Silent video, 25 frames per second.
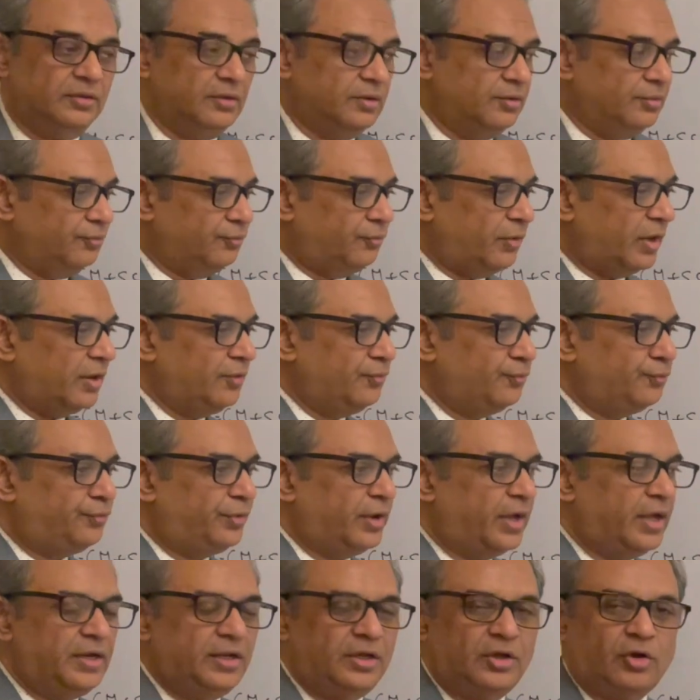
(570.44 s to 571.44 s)
one
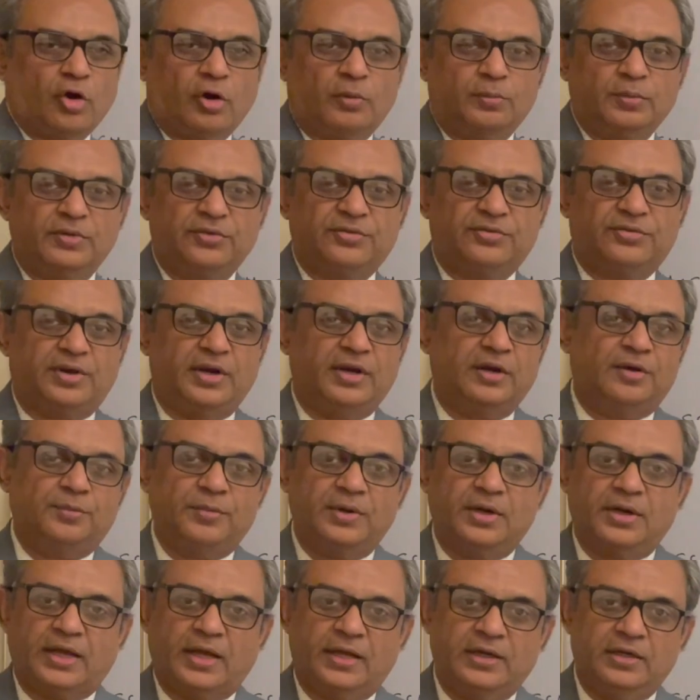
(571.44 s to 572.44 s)
very common
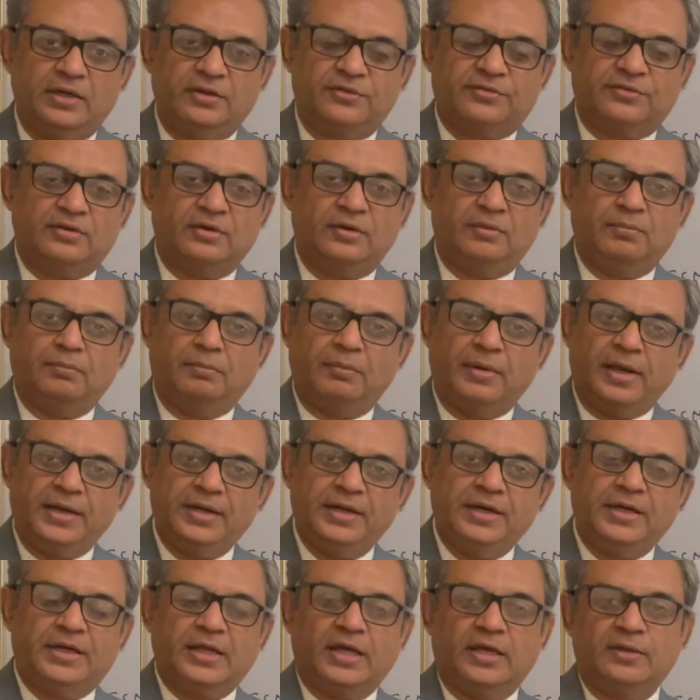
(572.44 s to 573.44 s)
statement I listen
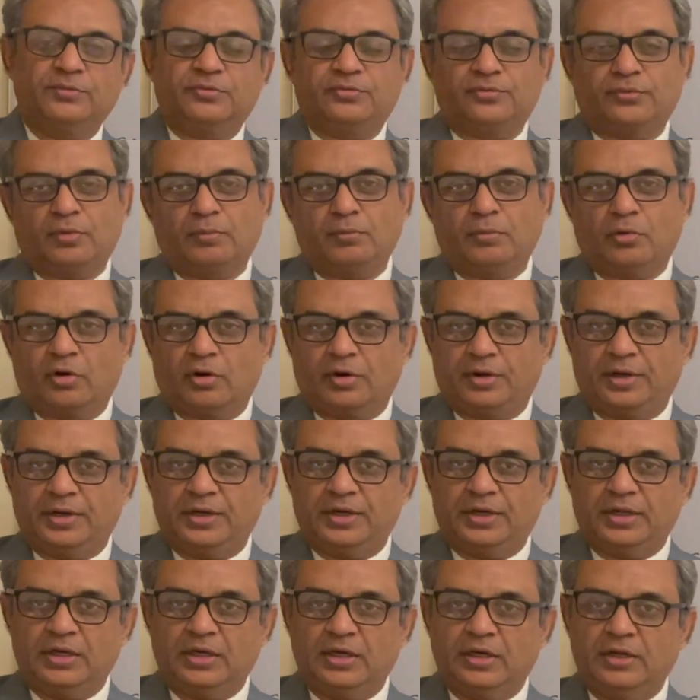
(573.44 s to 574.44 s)
many times from
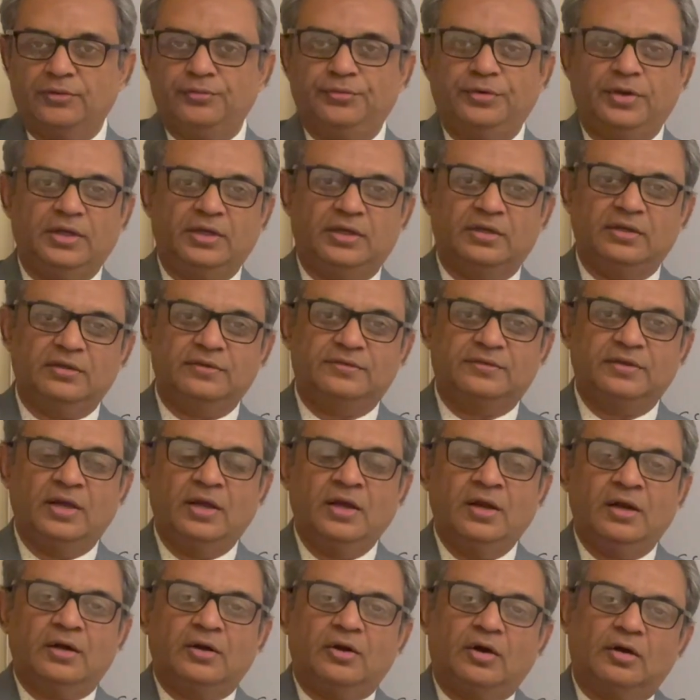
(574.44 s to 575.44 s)
morning till evening is,
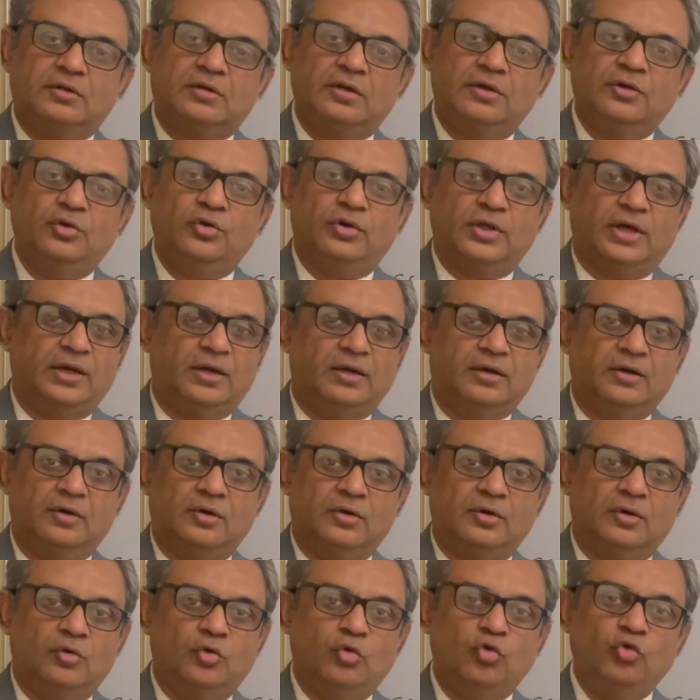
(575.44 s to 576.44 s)
"Doctor, you tell
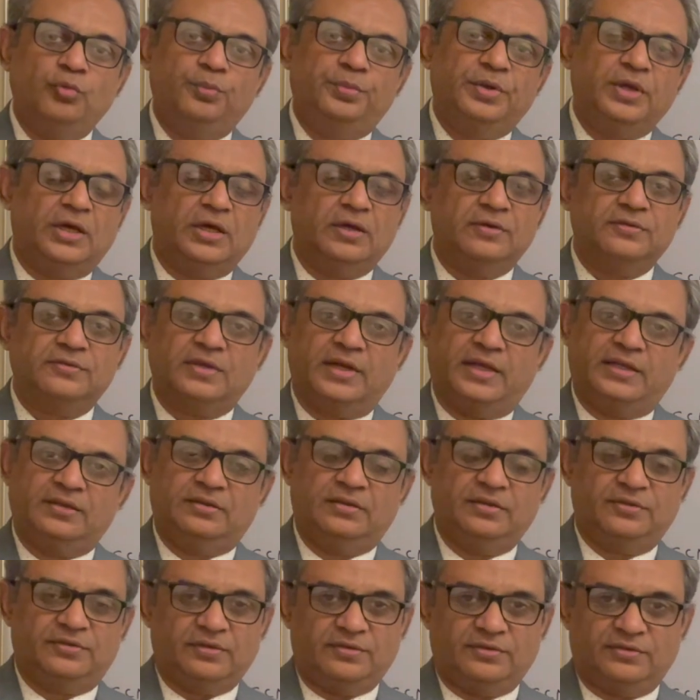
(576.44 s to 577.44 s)
who behaves like
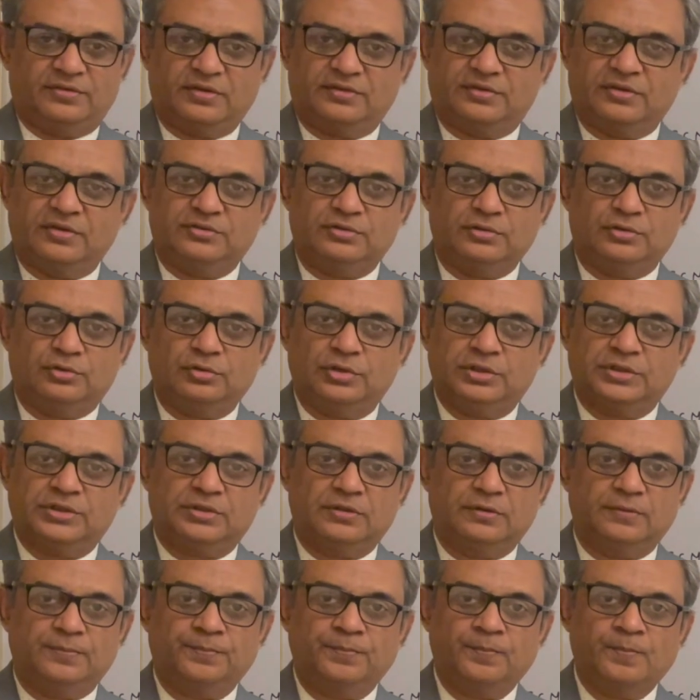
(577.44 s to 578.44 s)
this in such a
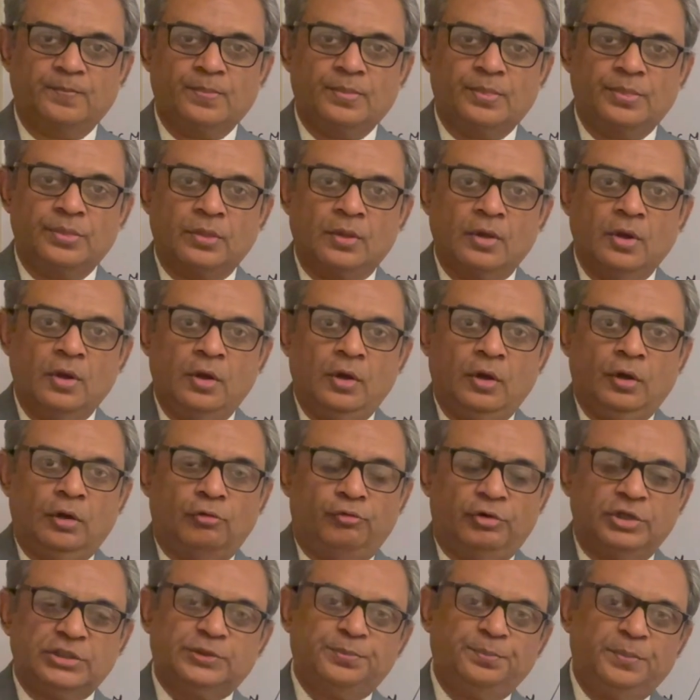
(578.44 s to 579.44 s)
situation."
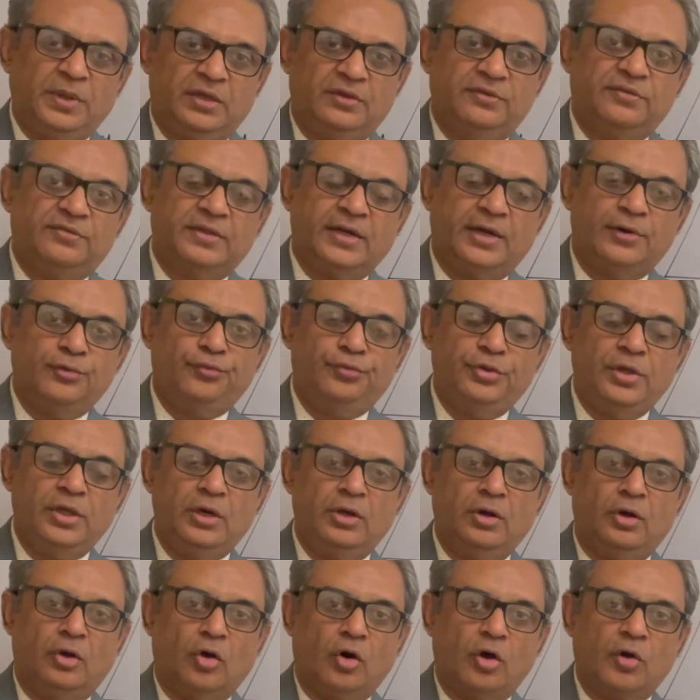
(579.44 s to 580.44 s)
Which means that we
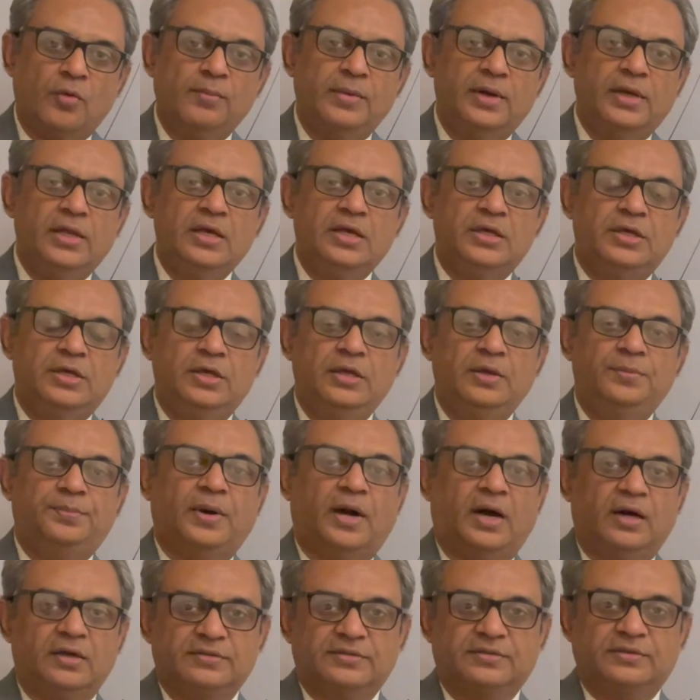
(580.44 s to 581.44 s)
normally keep
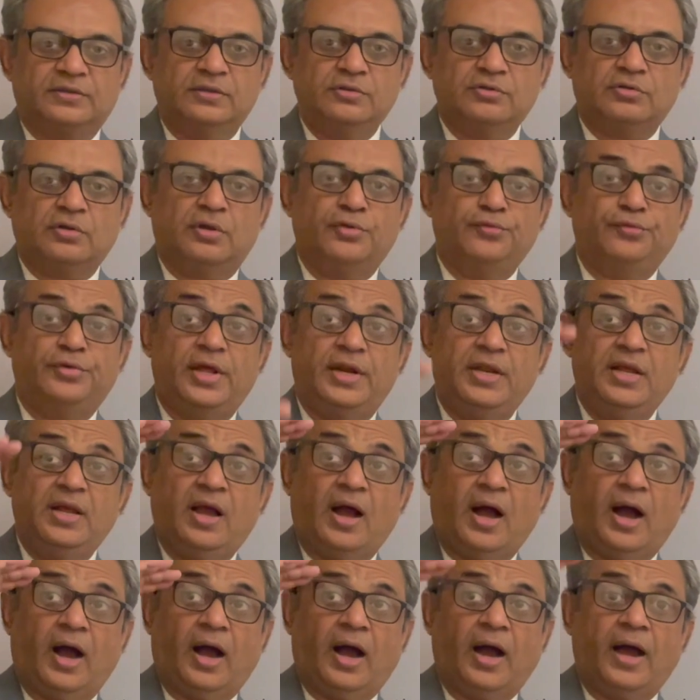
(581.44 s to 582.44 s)
ourselves on a very
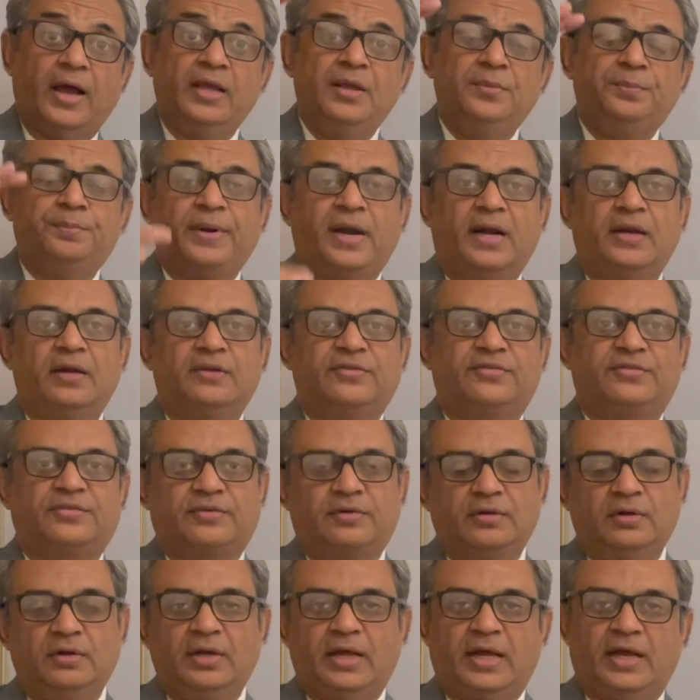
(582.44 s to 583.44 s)
high
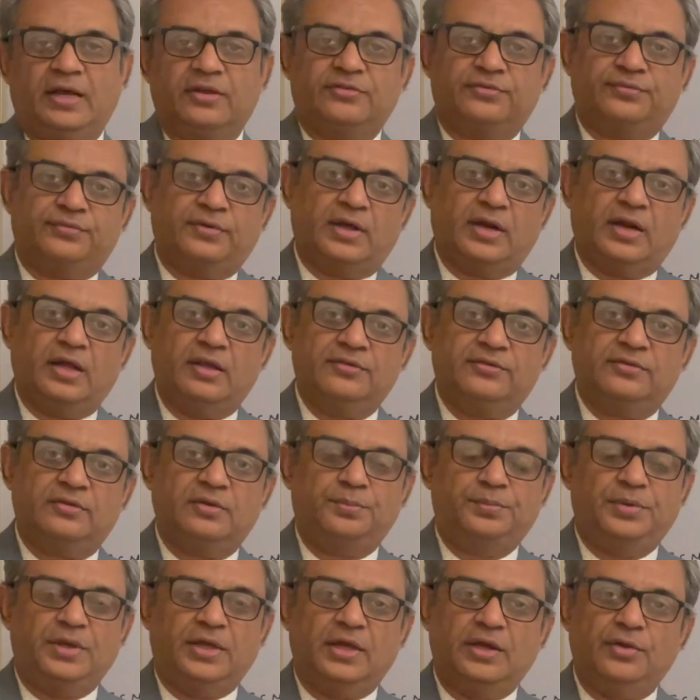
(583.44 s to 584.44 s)
pedestal as far as the
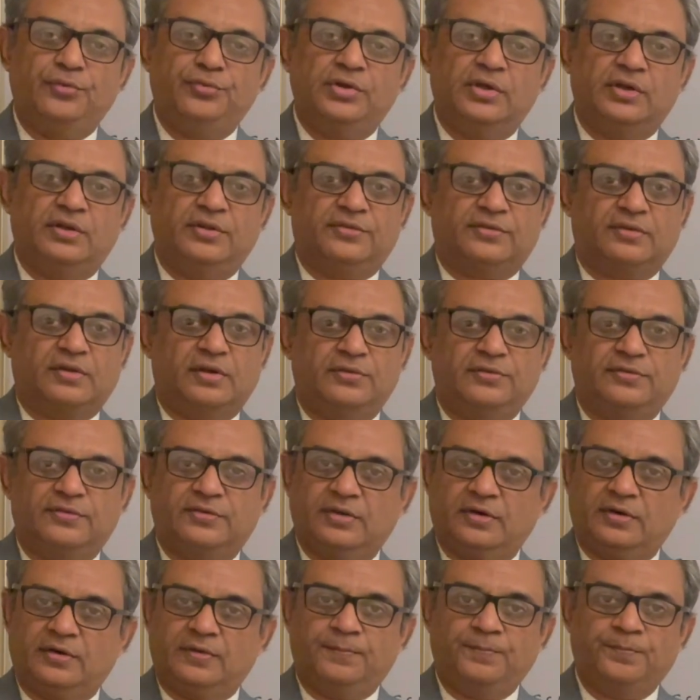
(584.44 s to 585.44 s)
behavior is
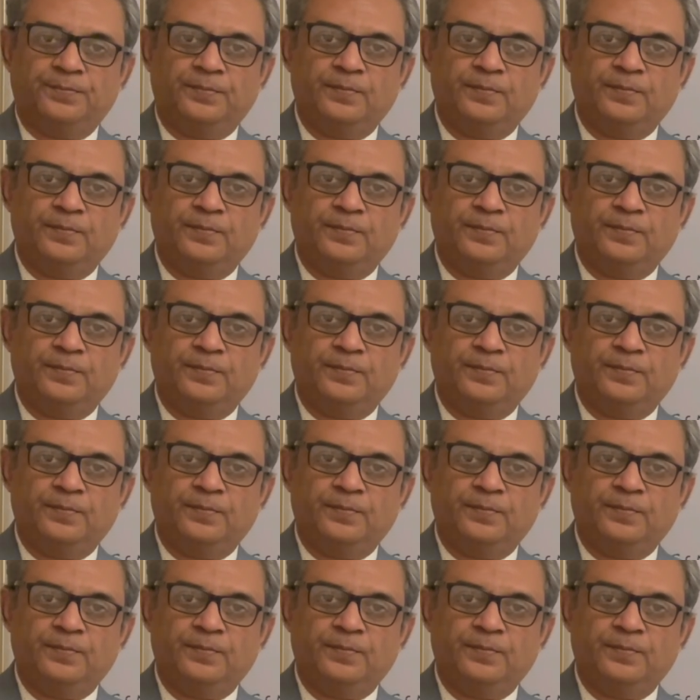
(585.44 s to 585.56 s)
concerned.